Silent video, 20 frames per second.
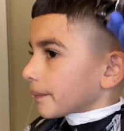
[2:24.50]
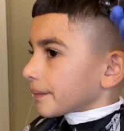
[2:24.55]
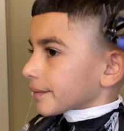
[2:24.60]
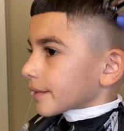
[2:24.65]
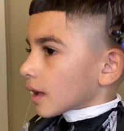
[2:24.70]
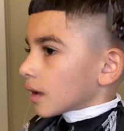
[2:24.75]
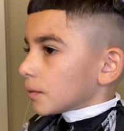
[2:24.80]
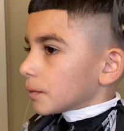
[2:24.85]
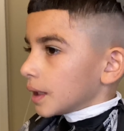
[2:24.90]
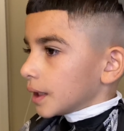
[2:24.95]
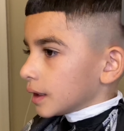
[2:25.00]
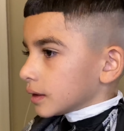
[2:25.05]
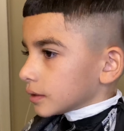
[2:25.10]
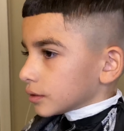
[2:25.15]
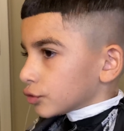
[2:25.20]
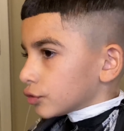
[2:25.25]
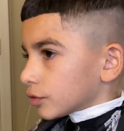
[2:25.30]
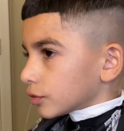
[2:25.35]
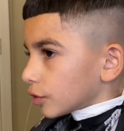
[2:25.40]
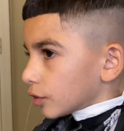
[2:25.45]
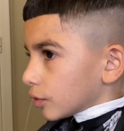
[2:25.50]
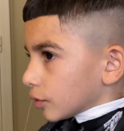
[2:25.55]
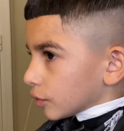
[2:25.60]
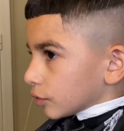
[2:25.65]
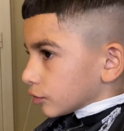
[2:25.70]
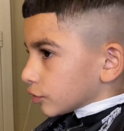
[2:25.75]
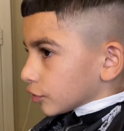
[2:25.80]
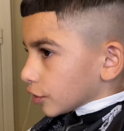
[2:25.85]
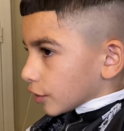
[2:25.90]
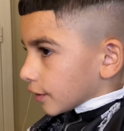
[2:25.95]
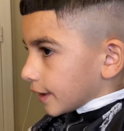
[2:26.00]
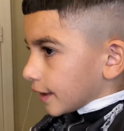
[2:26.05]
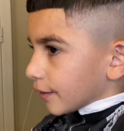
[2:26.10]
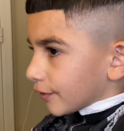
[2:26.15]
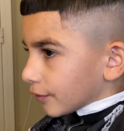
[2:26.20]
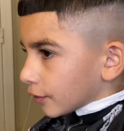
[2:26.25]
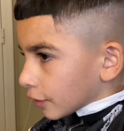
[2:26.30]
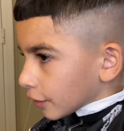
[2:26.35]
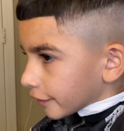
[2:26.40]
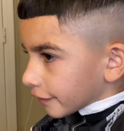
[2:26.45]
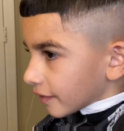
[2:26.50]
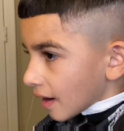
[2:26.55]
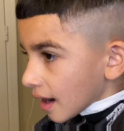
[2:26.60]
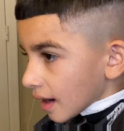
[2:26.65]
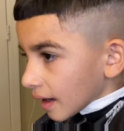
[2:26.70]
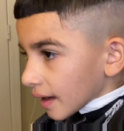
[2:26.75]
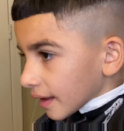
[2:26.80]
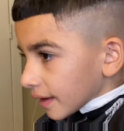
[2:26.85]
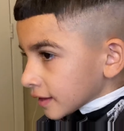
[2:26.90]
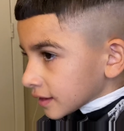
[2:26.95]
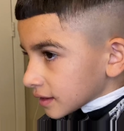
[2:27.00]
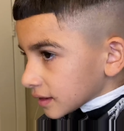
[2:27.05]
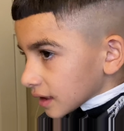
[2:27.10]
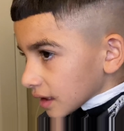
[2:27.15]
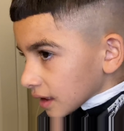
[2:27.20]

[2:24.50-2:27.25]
take off too much, I switched to the number 2